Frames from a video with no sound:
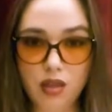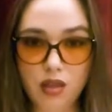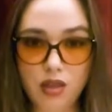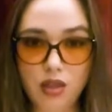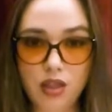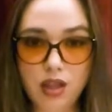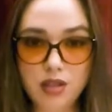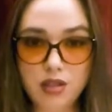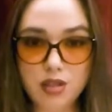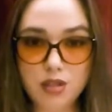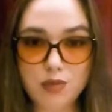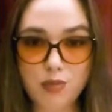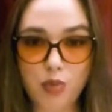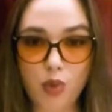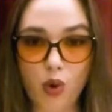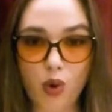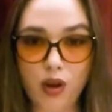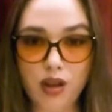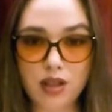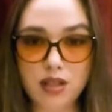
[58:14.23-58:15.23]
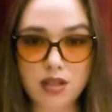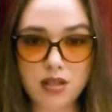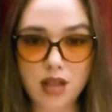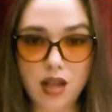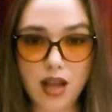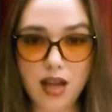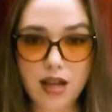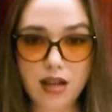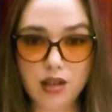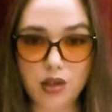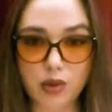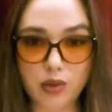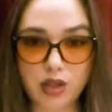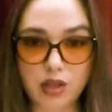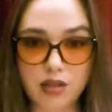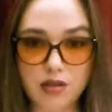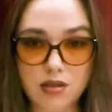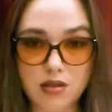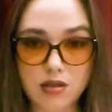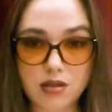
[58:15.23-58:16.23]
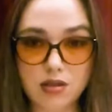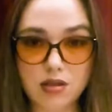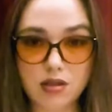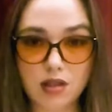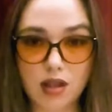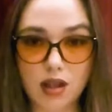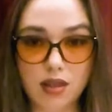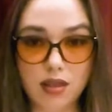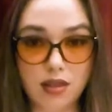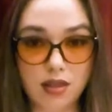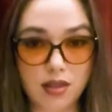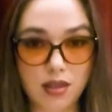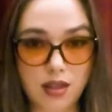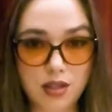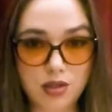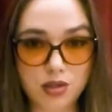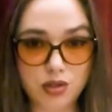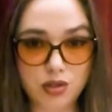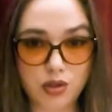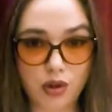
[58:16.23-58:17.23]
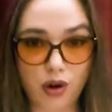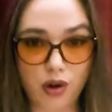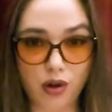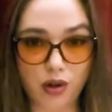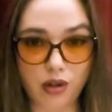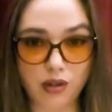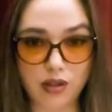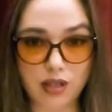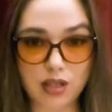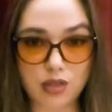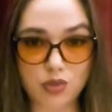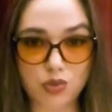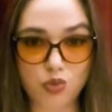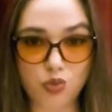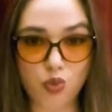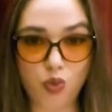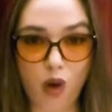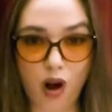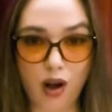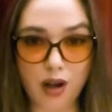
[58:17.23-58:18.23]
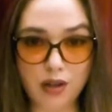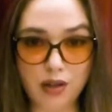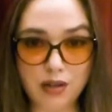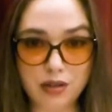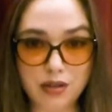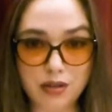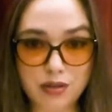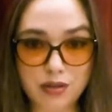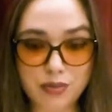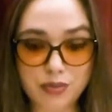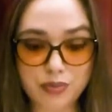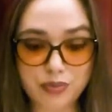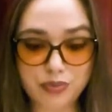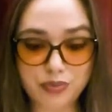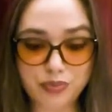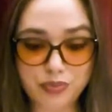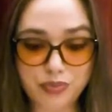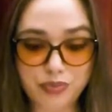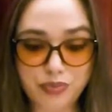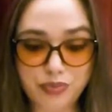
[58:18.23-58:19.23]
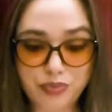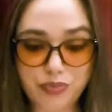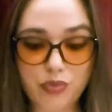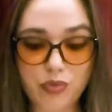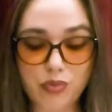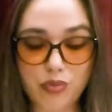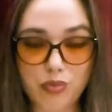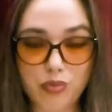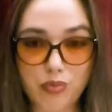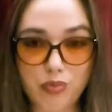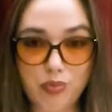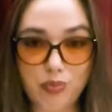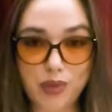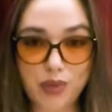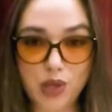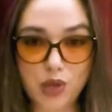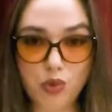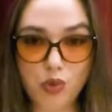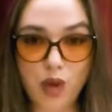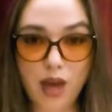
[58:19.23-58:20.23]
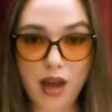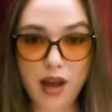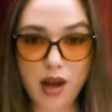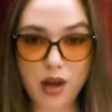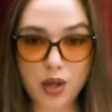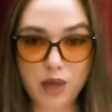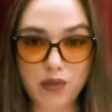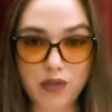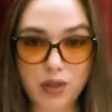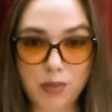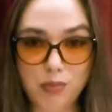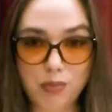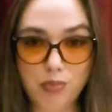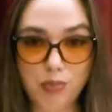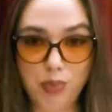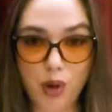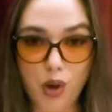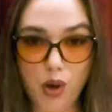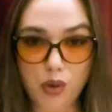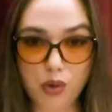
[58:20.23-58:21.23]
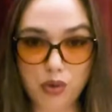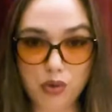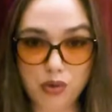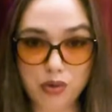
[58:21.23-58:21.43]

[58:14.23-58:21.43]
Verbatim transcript: This boy is ignorance, and this girl is want. Beware of them both,